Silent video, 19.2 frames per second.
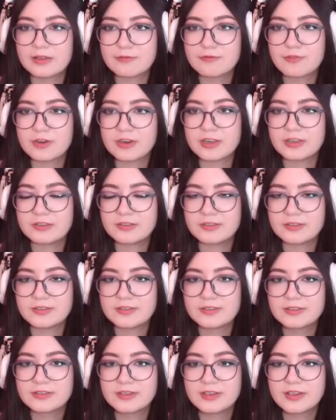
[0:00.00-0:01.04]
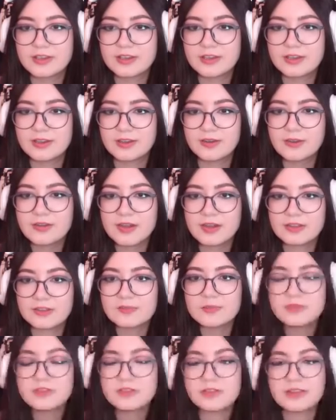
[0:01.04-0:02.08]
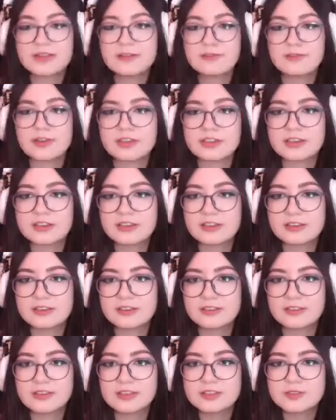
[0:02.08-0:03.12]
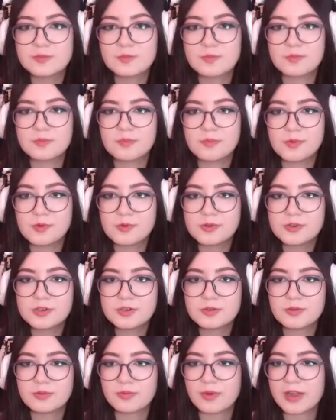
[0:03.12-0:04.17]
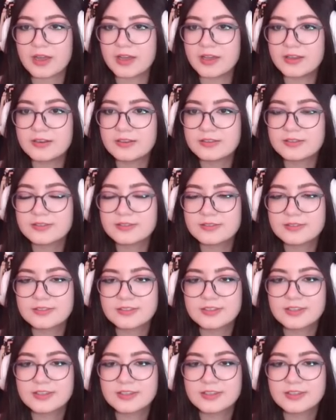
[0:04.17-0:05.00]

Life ring. Oh yeah, I didn't put the life ring in here. That's more red.